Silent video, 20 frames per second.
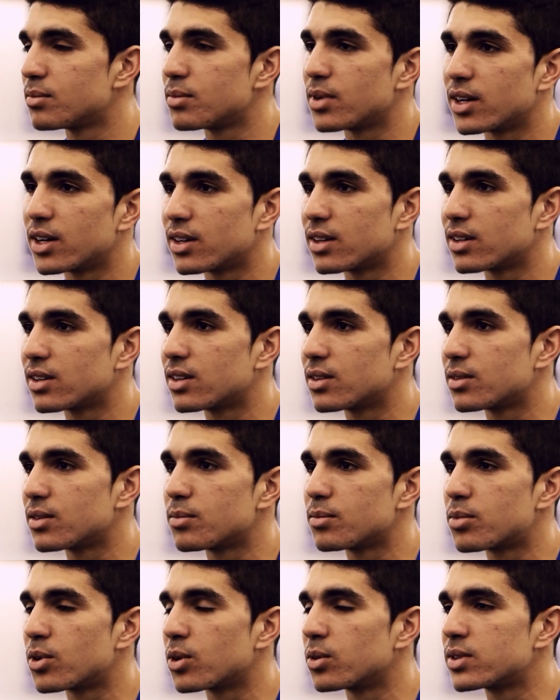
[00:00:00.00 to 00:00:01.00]
But
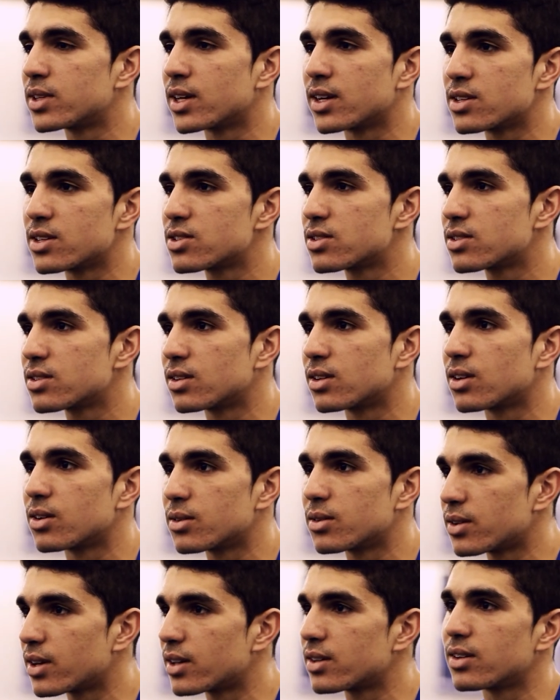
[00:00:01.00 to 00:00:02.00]
in pro tennis, you
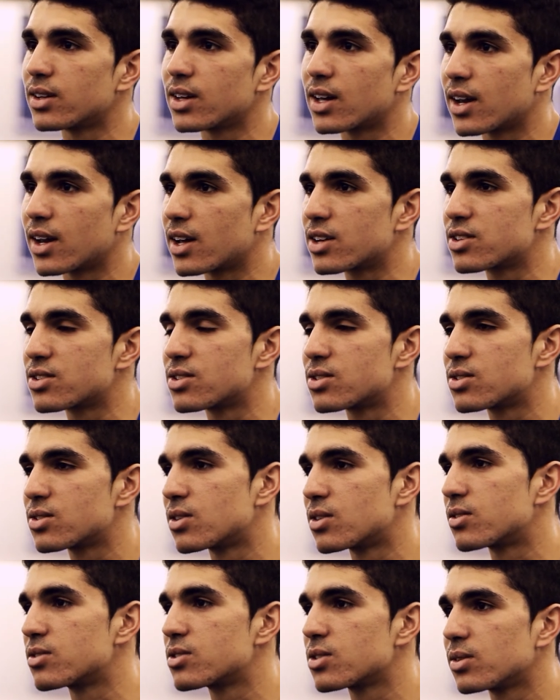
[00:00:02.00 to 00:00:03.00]
know, you get an extra
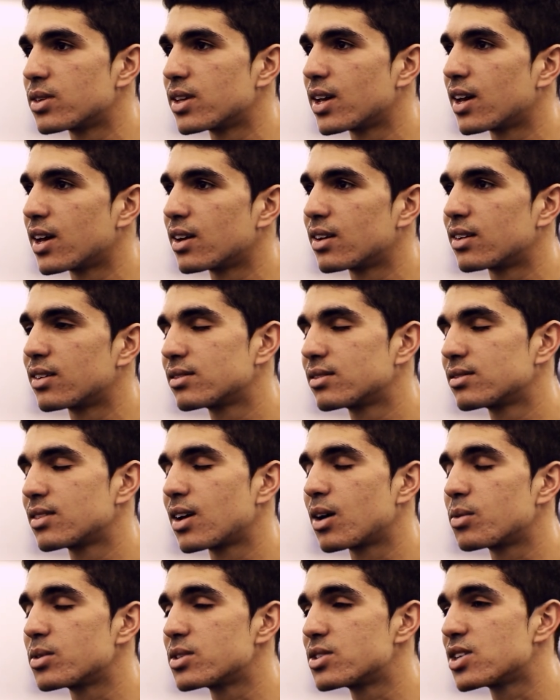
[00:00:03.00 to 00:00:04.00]
serve, so that
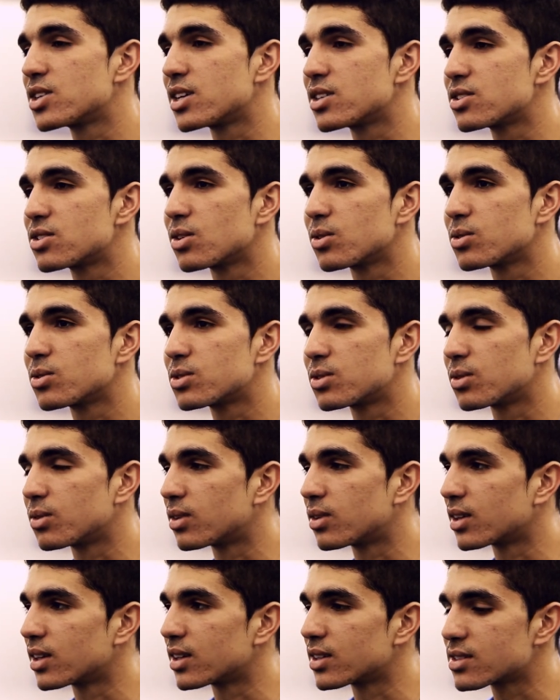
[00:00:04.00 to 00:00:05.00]
I would change those
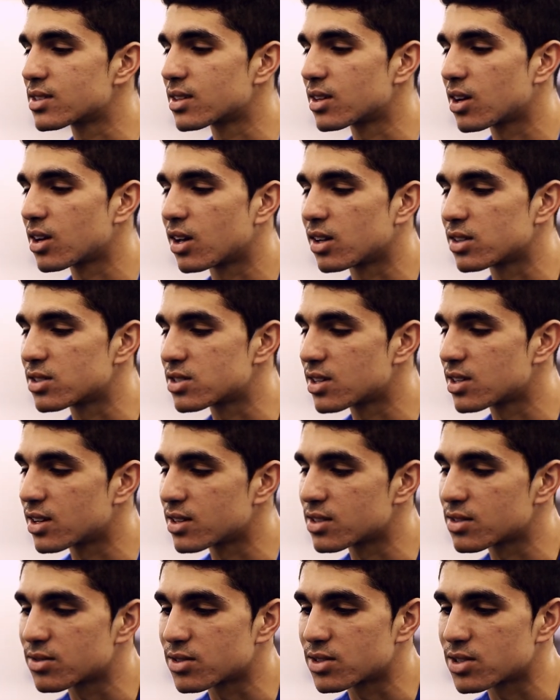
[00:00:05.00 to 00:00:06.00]
two things in college
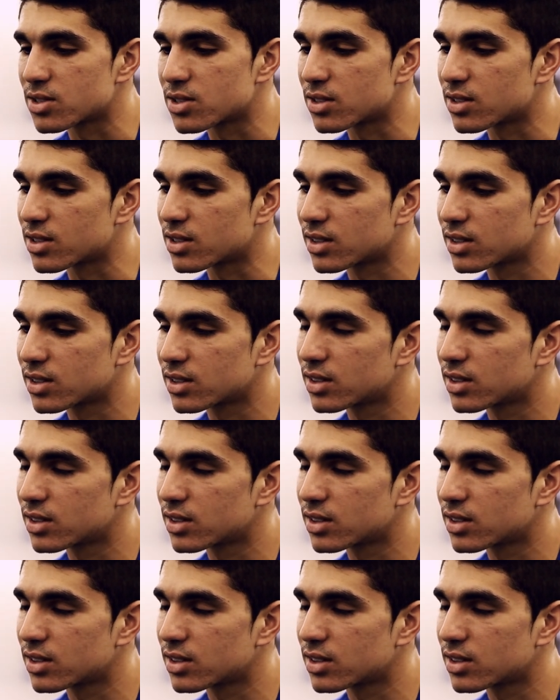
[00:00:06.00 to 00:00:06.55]
tennis for sure.